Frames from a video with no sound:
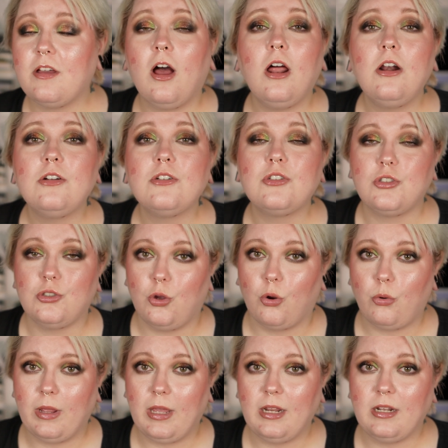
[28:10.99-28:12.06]
color
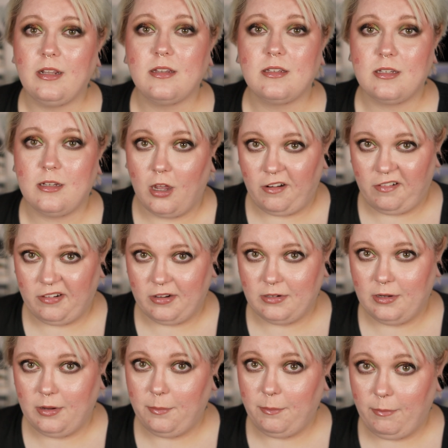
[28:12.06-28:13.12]
story
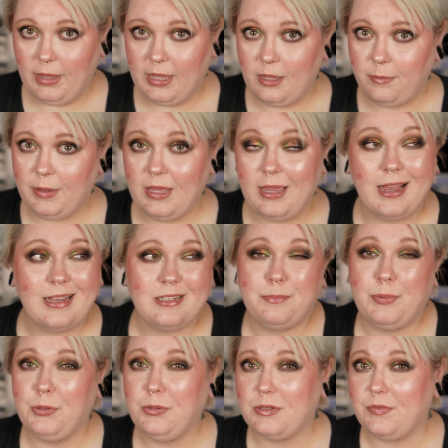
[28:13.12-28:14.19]
discussion, maybe as a
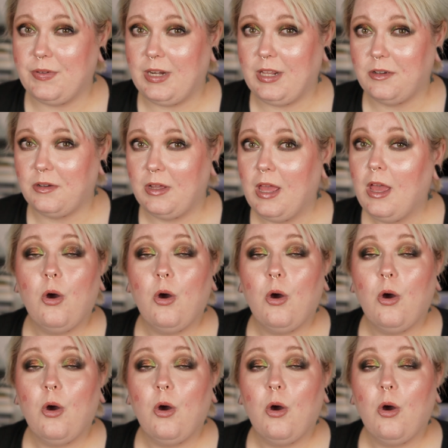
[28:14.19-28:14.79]
bonus video.